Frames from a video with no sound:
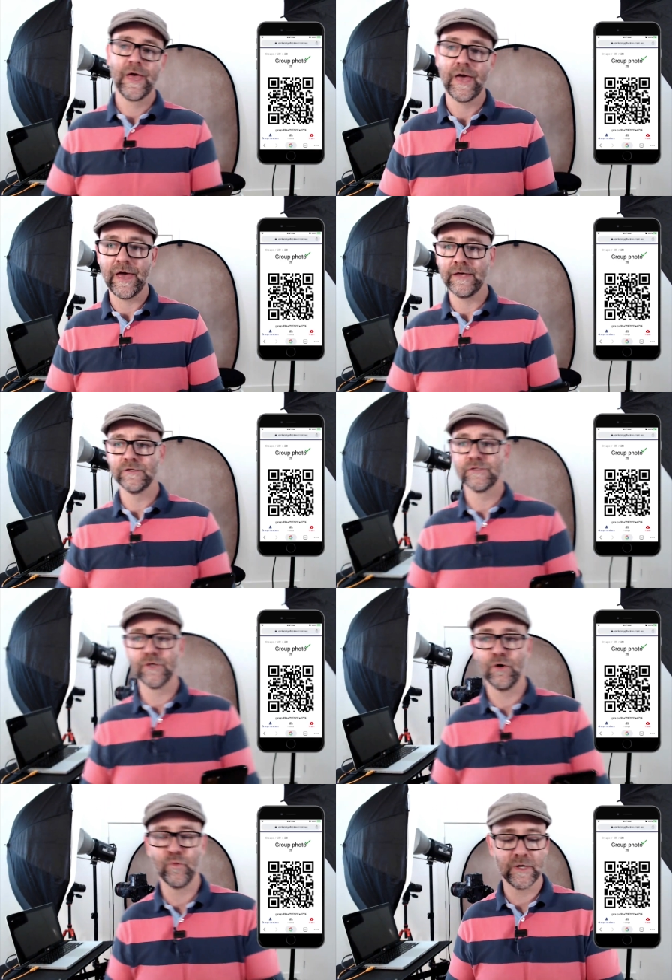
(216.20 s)
And
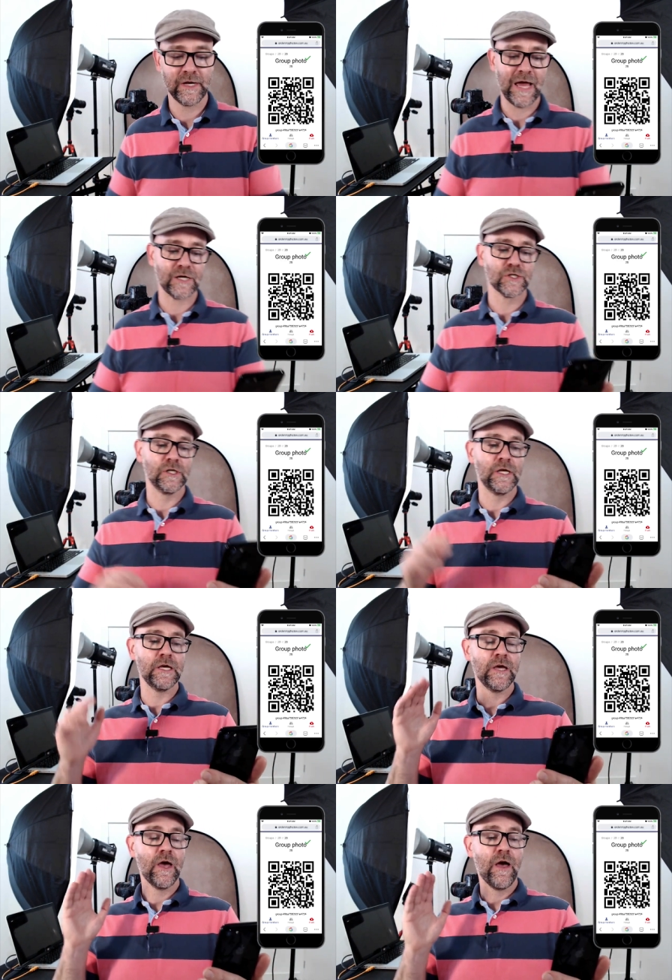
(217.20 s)
so we can
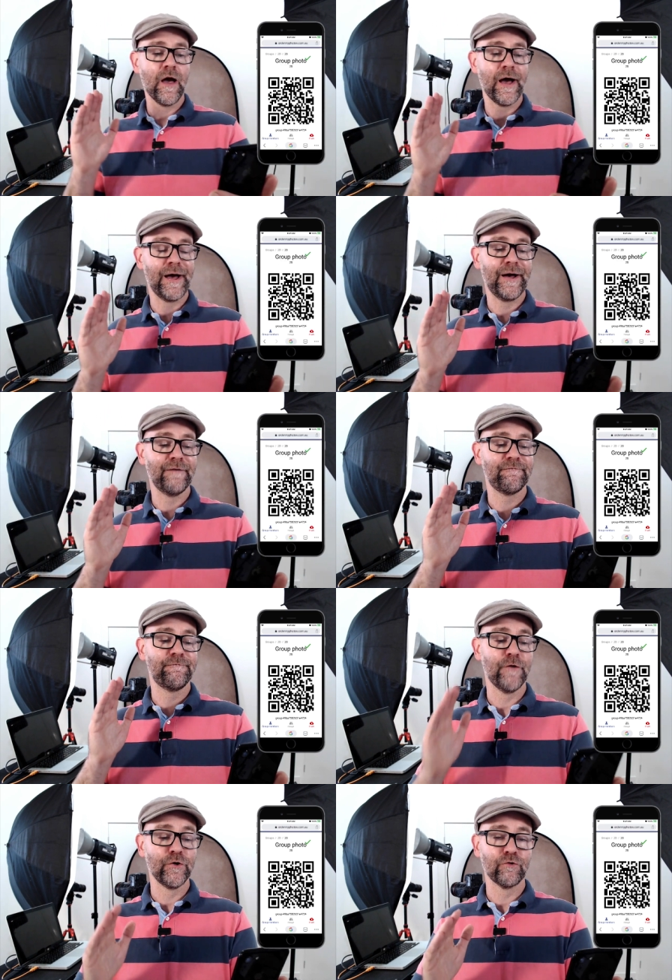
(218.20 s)
actually uh,
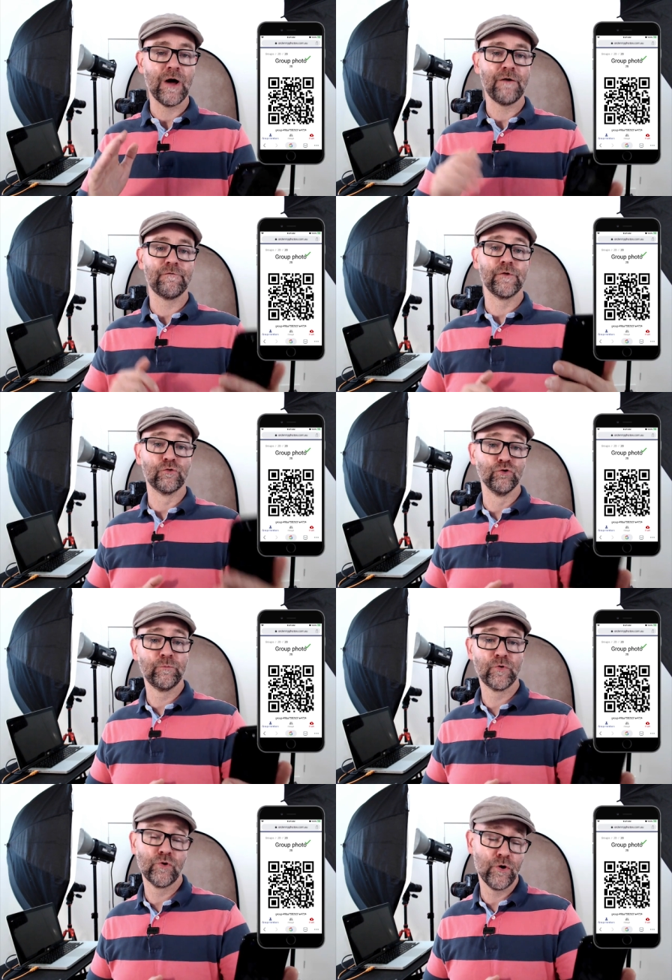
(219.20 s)
photograph the
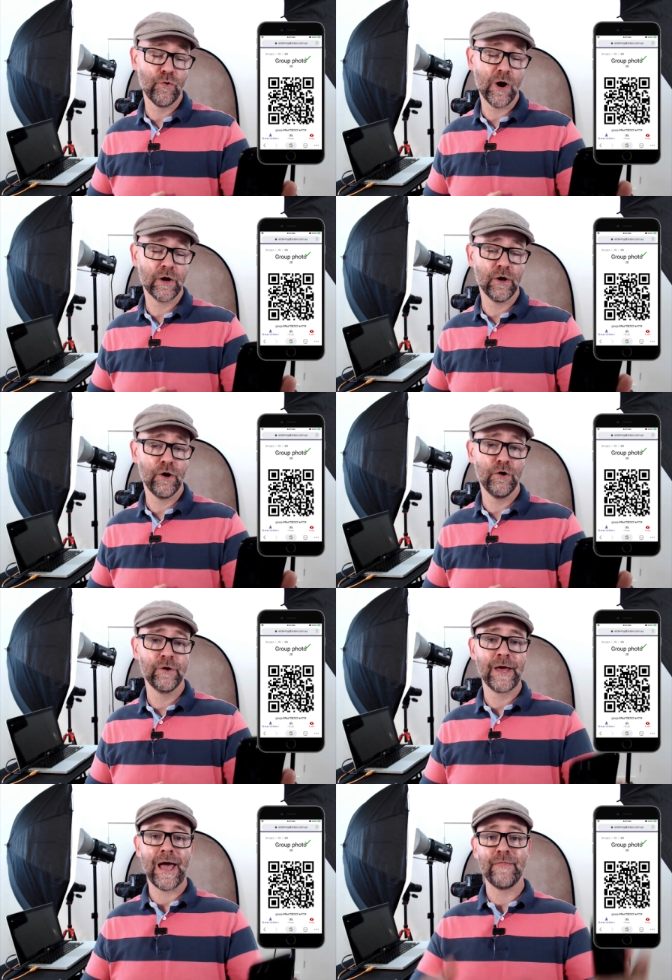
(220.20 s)
group QR code
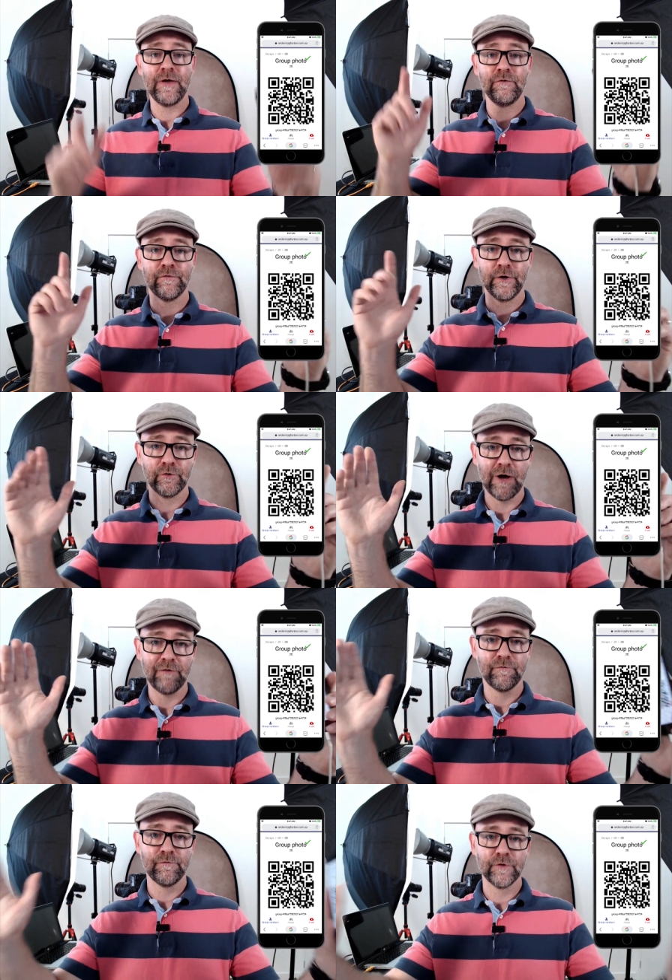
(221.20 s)
and then
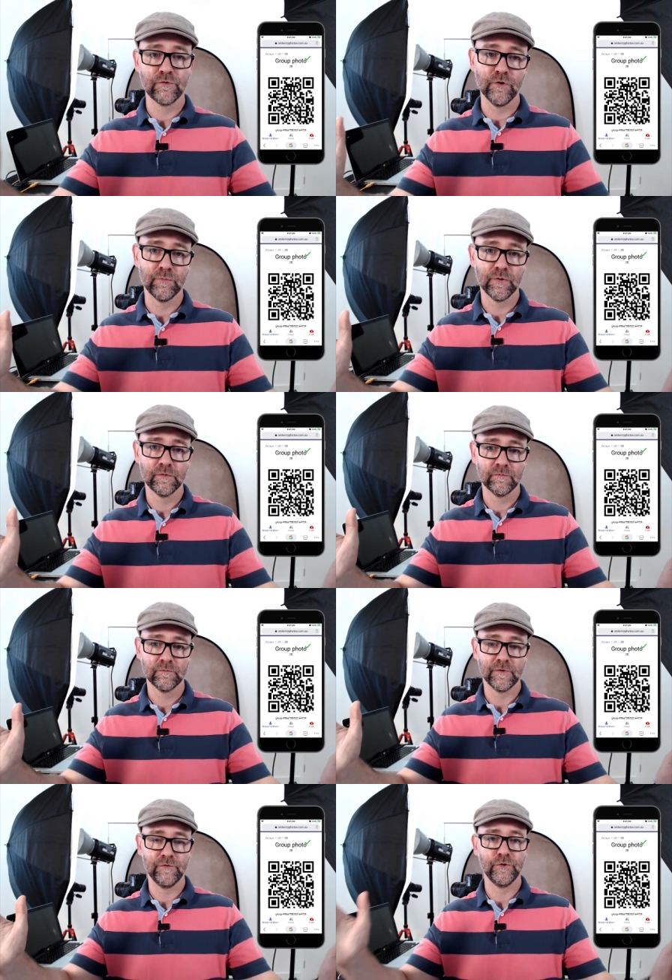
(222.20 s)
photograph the group
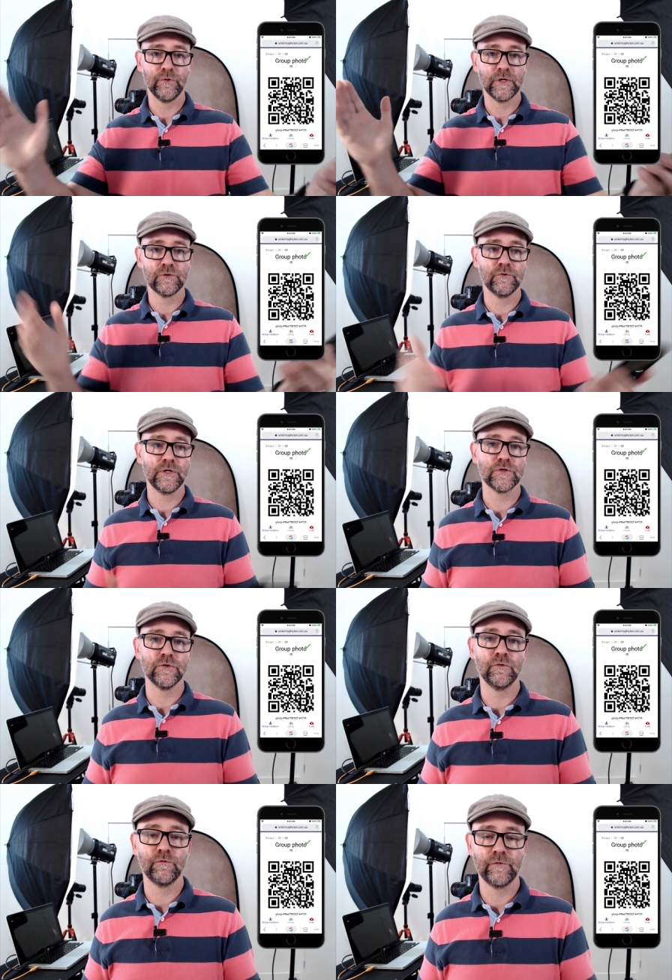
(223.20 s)
if you're doing a
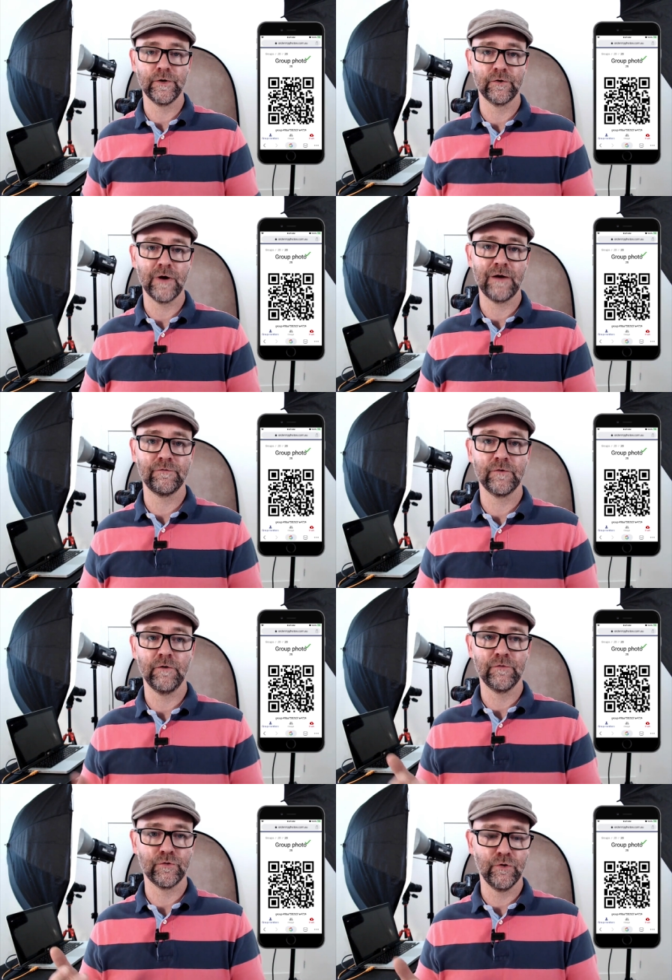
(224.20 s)
traditional photograph
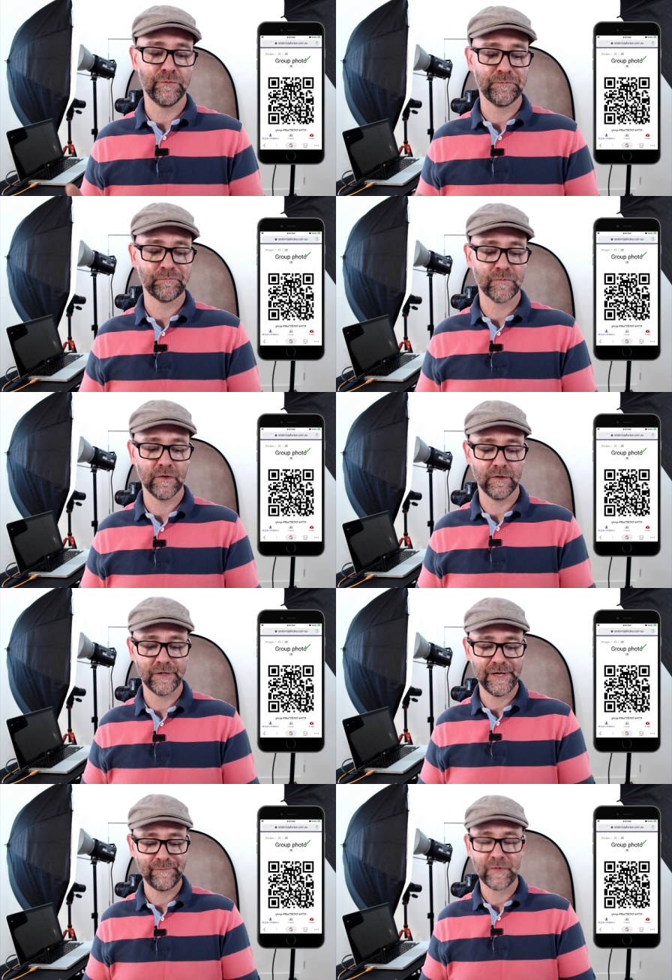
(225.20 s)
of the group.
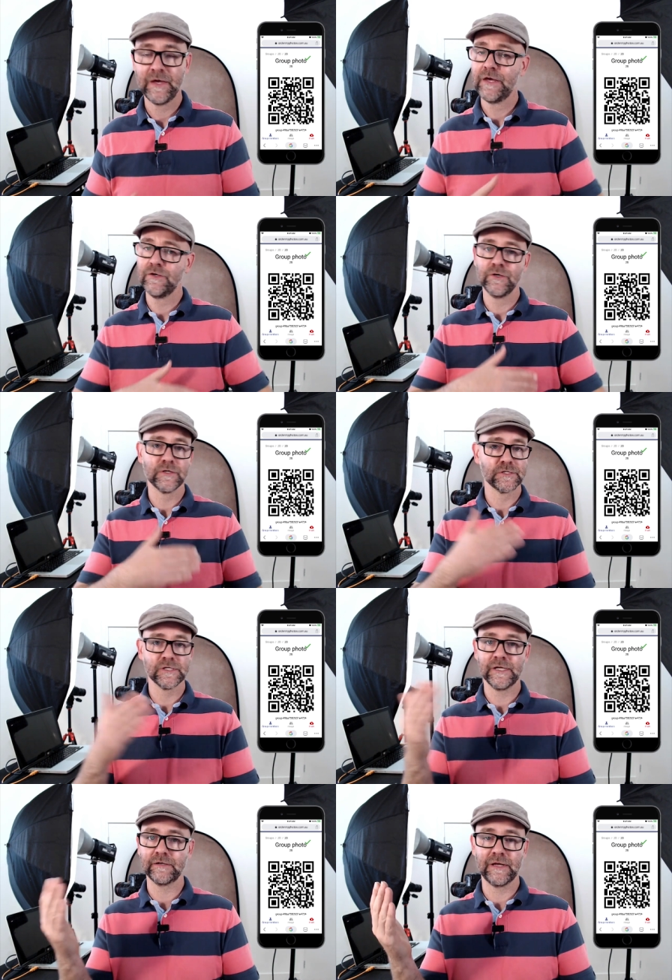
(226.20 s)
Okay, you can
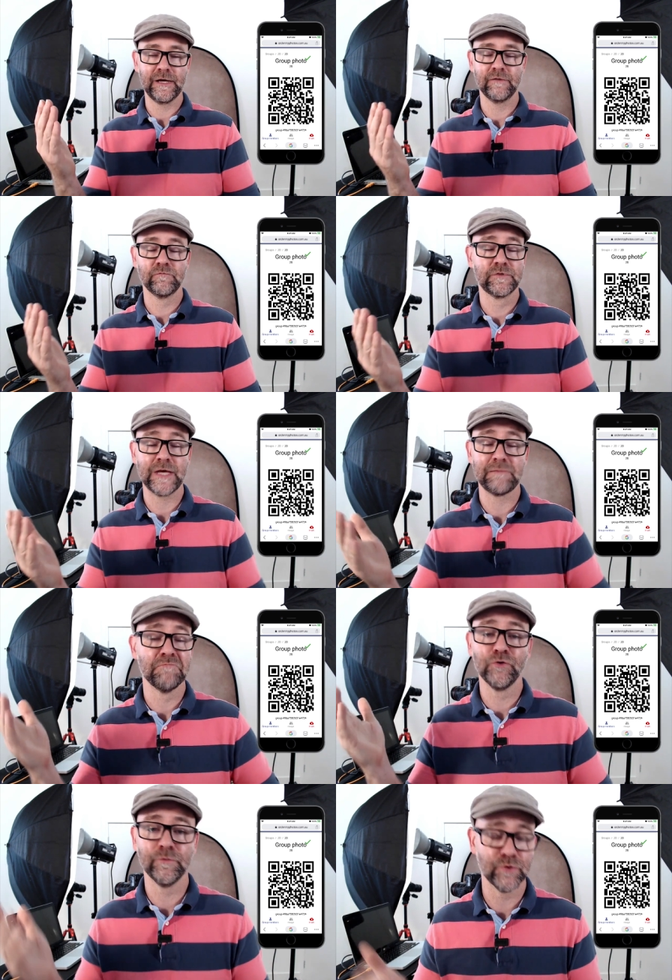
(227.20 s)
select, take
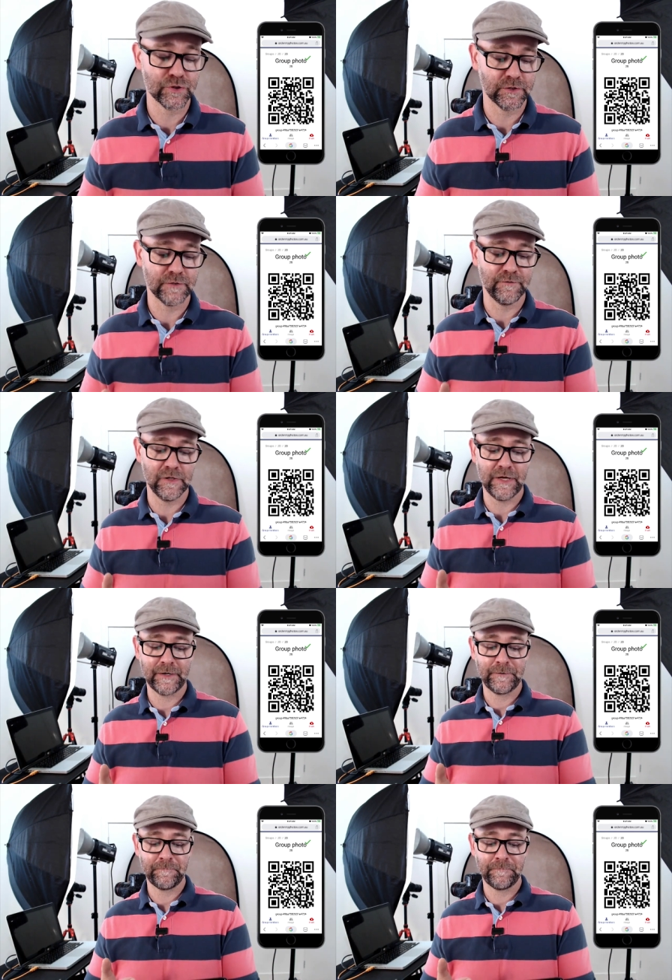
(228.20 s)
multiple shots if you like.